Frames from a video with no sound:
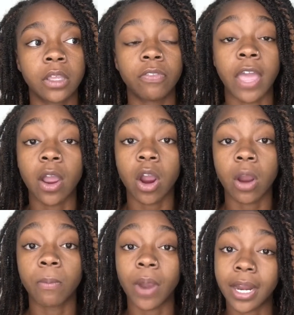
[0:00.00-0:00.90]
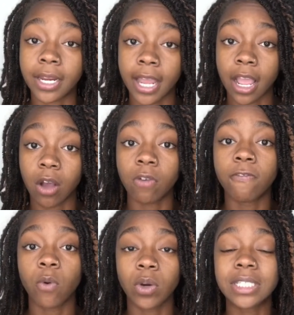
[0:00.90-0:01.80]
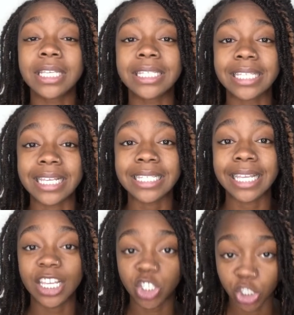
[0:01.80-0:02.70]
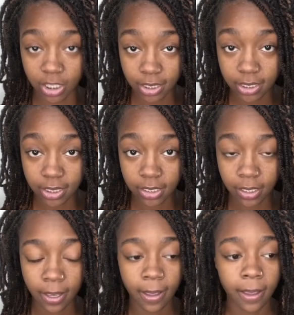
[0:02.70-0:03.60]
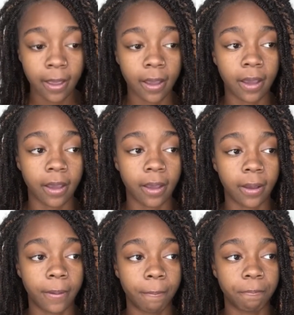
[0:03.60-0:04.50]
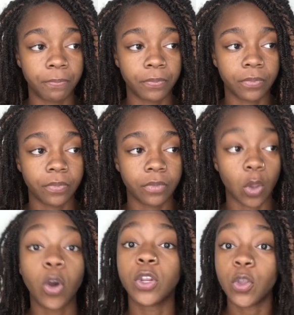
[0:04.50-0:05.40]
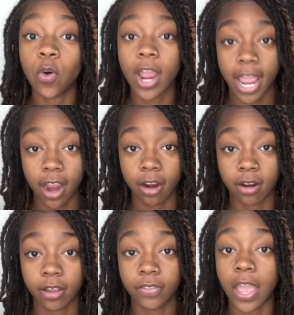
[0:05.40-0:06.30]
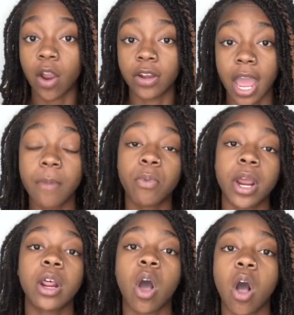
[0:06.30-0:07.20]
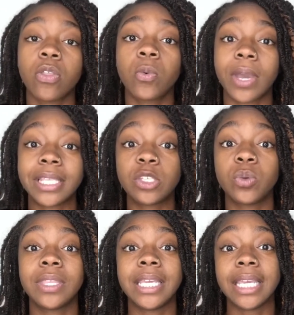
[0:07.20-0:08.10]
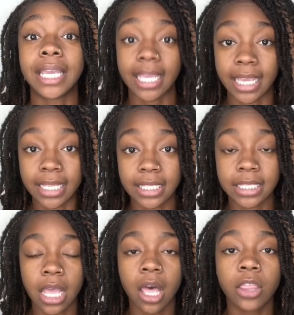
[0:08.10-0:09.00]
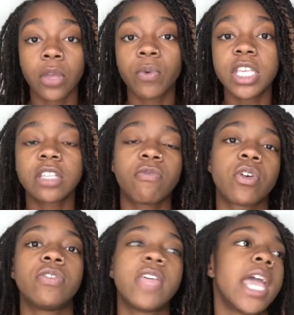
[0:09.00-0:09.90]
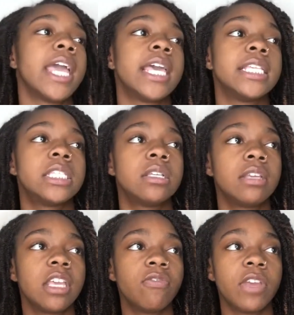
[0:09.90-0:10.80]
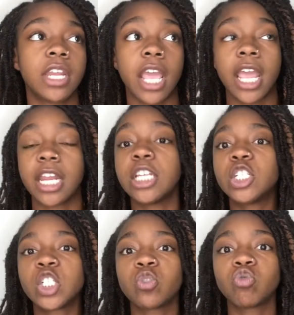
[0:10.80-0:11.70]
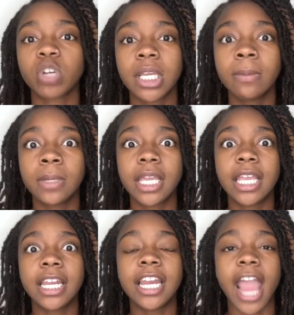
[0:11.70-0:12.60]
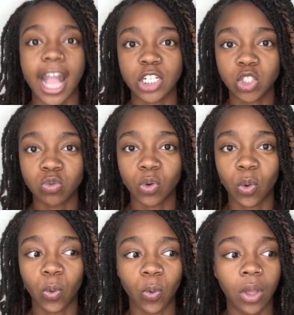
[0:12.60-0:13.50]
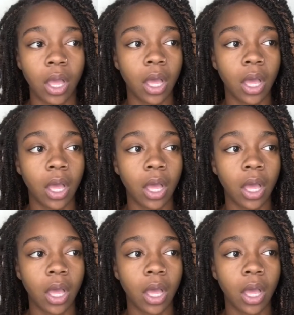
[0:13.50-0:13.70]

They are braided down 4 to 6 inches on your hair. They are not braided all the way to the ends. The reason for that is to give it an extremely natural